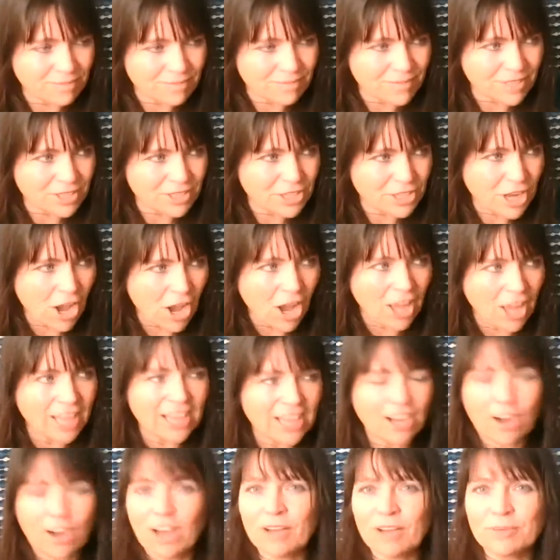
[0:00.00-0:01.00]
you know,
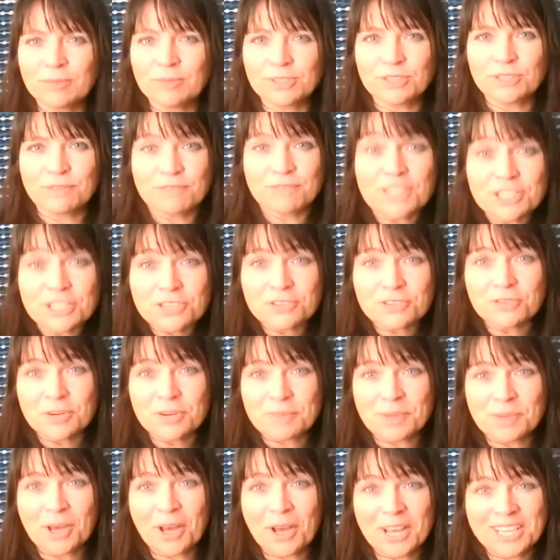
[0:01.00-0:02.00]
I was the visionary
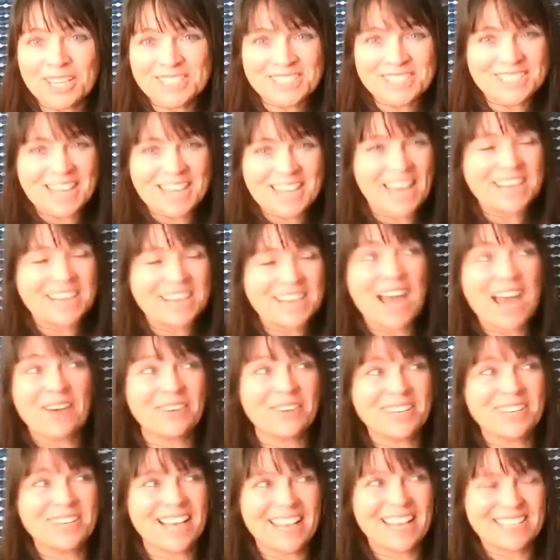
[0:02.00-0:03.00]
behind, and now
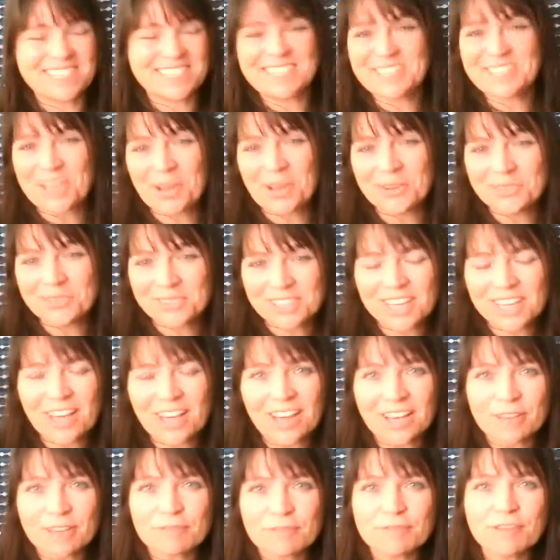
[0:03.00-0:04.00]
it has its own
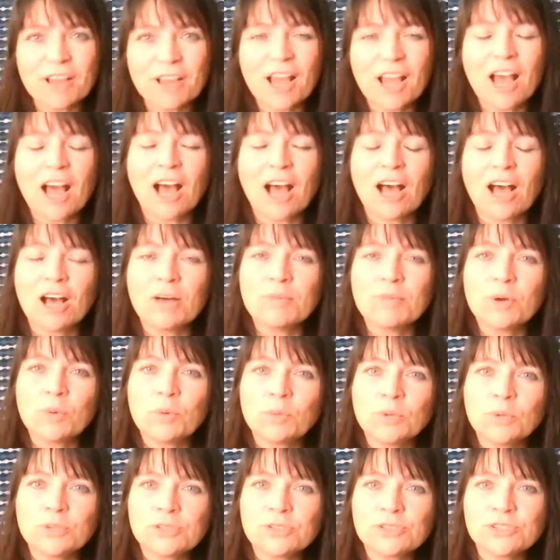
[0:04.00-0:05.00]
life,
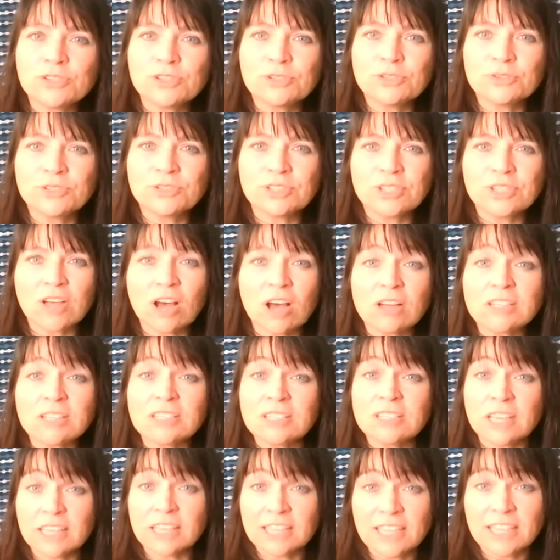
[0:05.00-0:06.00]
was to start
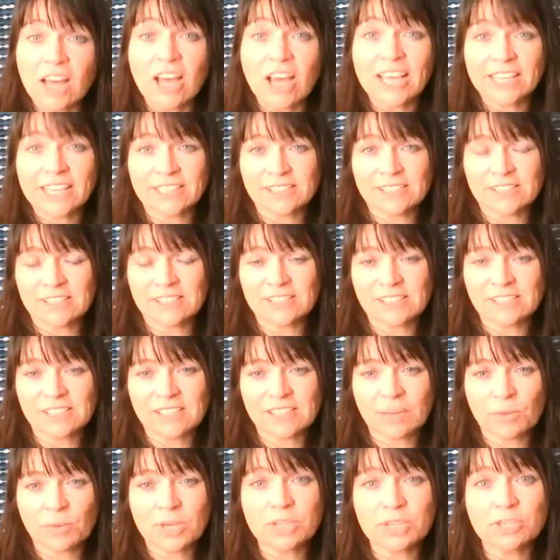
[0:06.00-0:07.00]
an alliance,
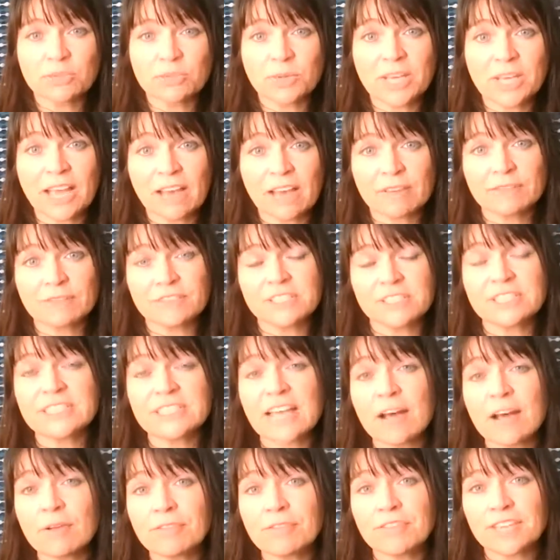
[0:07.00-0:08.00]
which we have the
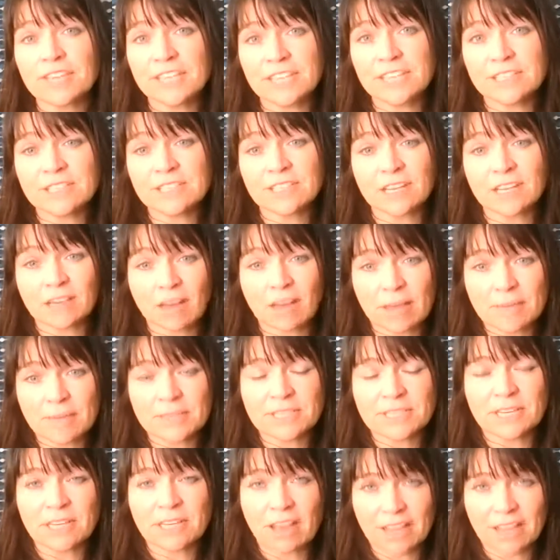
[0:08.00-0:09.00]
Southeast
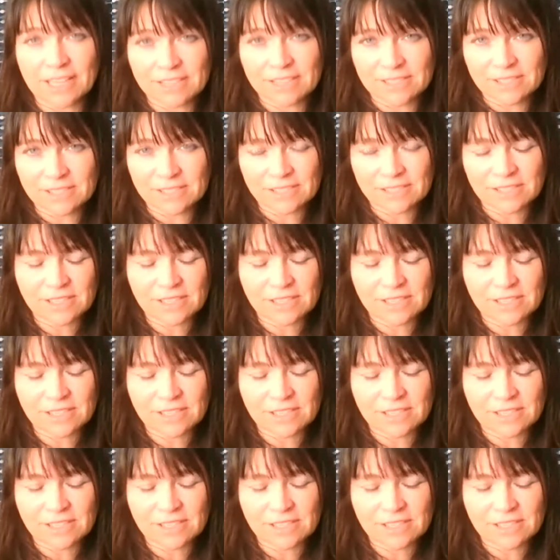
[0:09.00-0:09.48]
Climate Alliance.